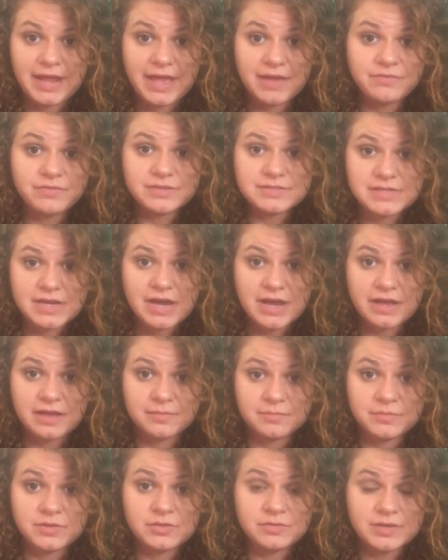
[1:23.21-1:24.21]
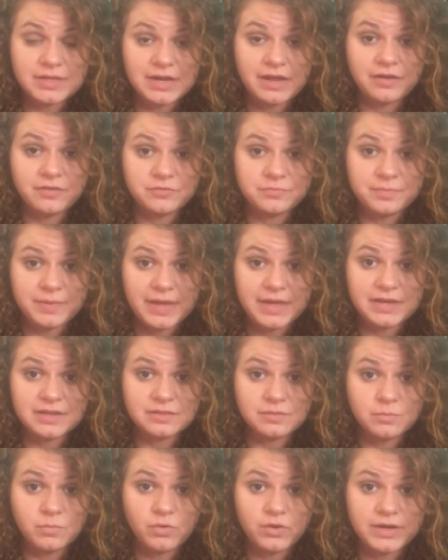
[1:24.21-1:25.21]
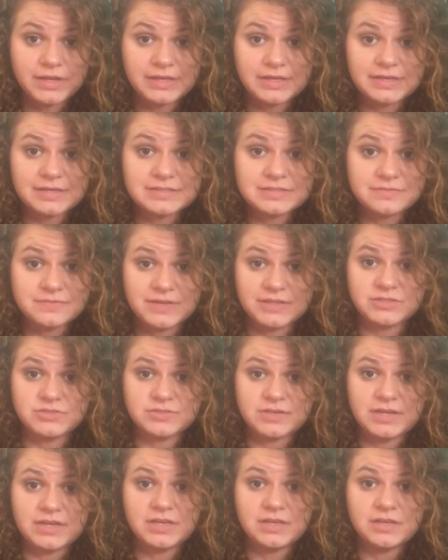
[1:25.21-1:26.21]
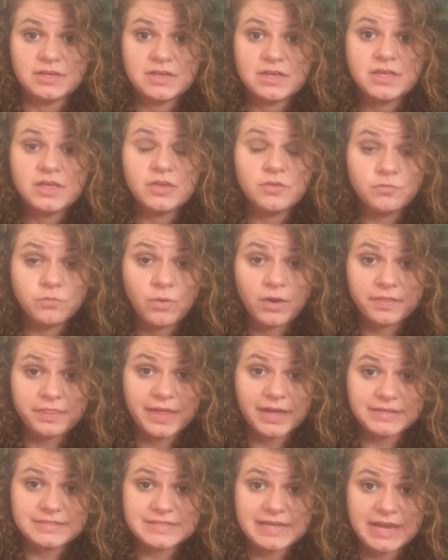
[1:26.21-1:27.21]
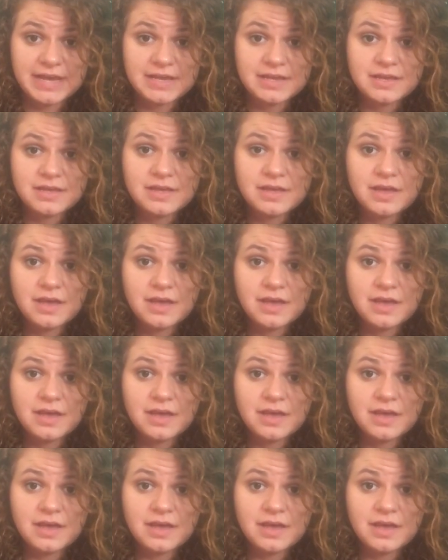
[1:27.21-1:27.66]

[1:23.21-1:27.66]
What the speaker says: Every time you get out of bed in the morning is a victory. You've won that day.